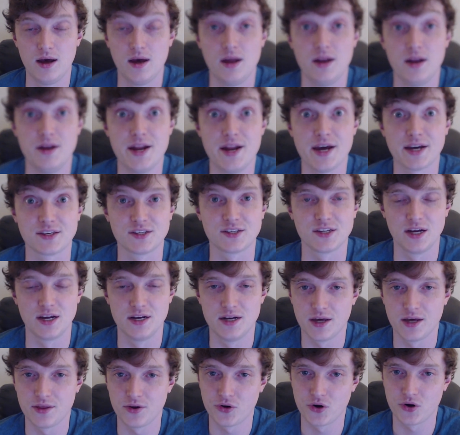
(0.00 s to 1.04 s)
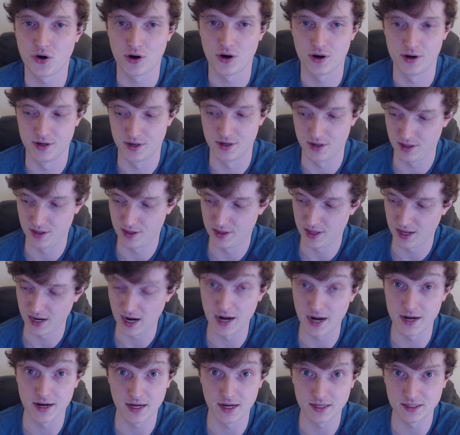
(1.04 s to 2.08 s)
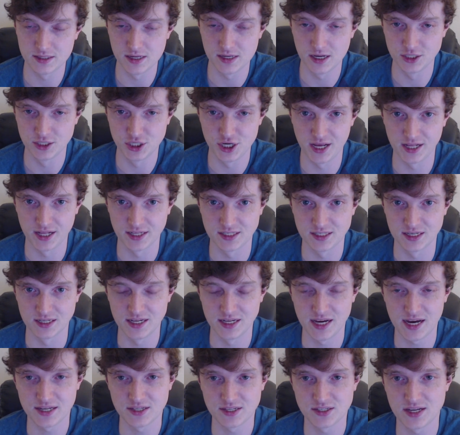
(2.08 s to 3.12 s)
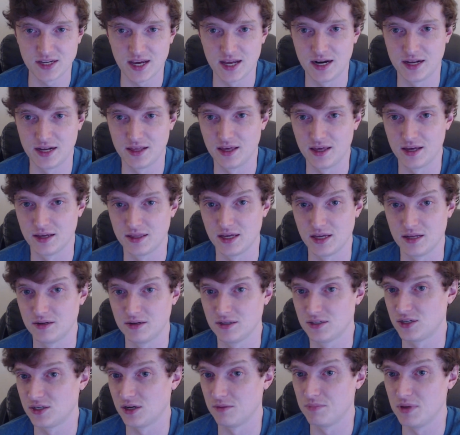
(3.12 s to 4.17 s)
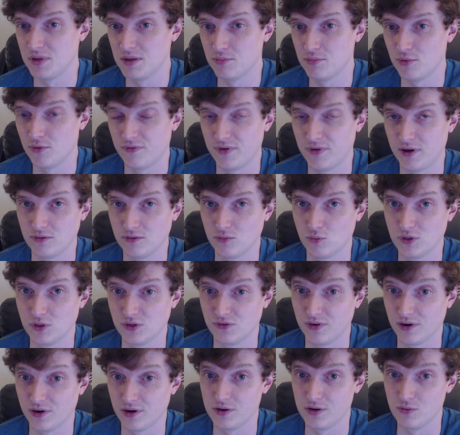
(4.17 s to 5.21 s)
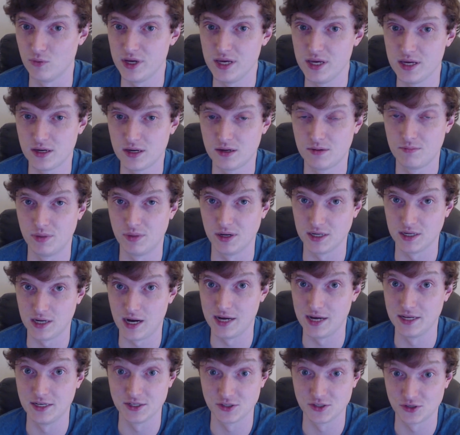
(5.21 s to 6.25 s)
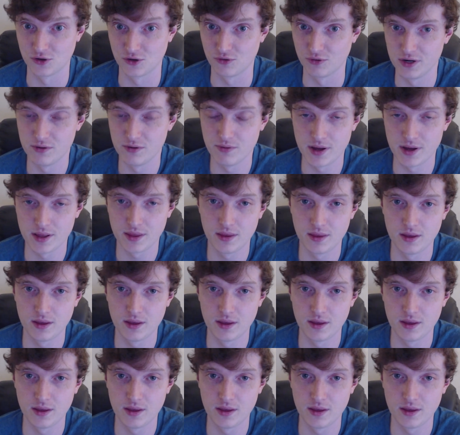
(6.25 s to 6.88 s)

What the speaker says: Next, another card that I got a chance to test, and I think that some people felt was very weak, but I disagree with.